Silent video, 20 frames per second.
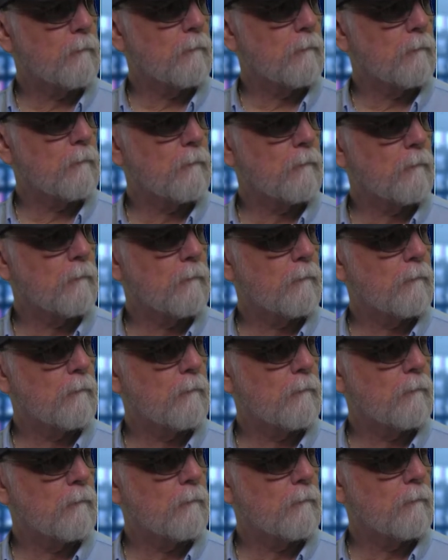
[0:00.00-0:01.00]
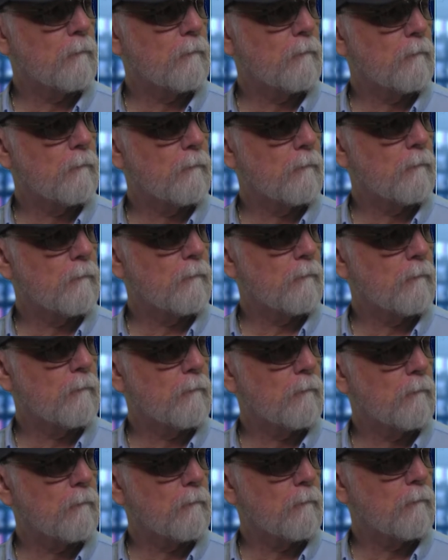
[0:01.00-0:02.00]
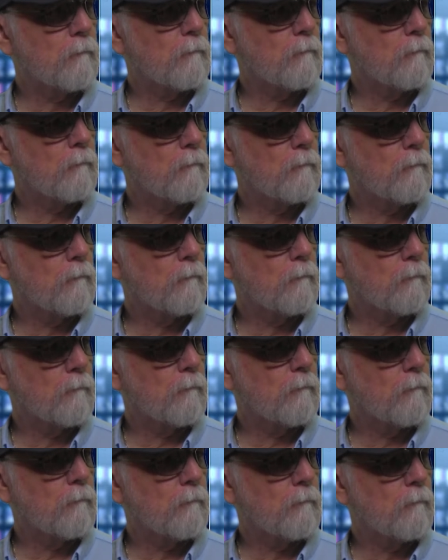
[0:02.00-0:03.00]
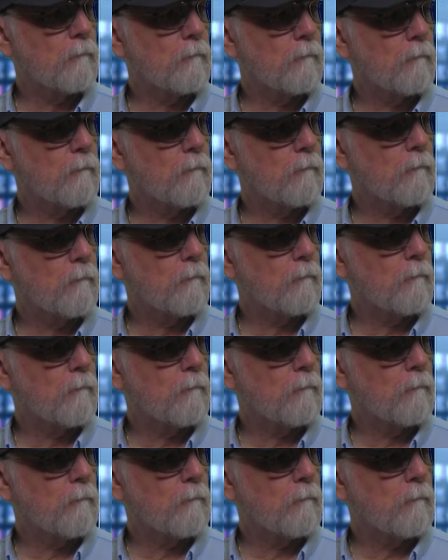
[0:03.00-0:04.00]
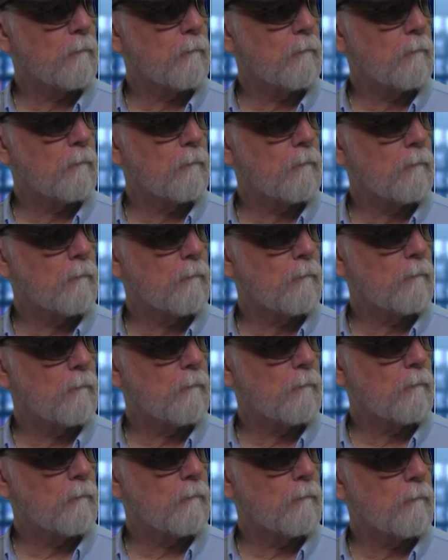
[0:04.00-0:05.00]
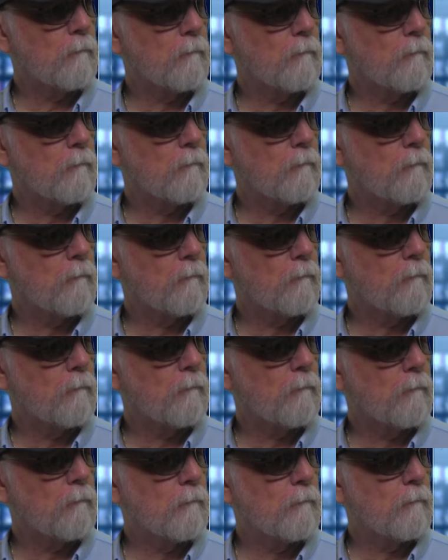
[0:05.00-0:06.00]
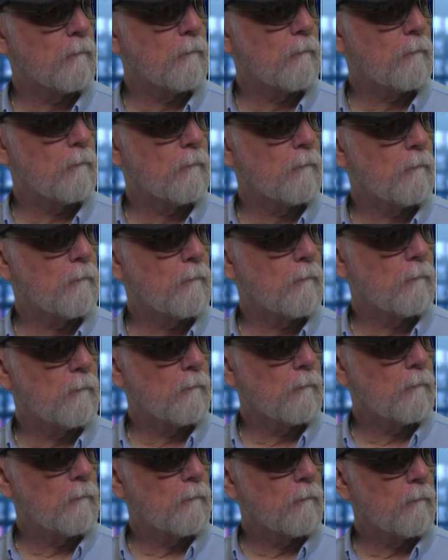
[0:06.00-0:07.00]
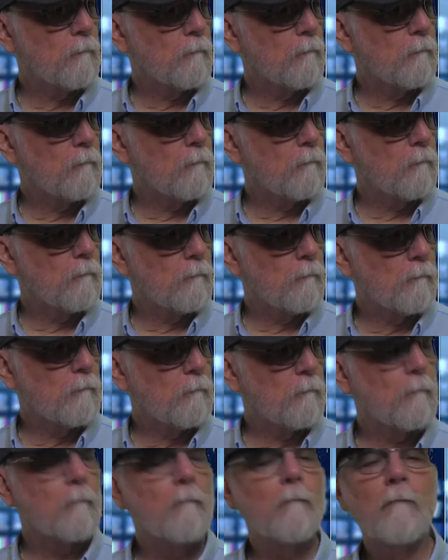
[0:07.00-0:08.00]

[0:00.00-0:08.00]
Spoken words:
(not speaking)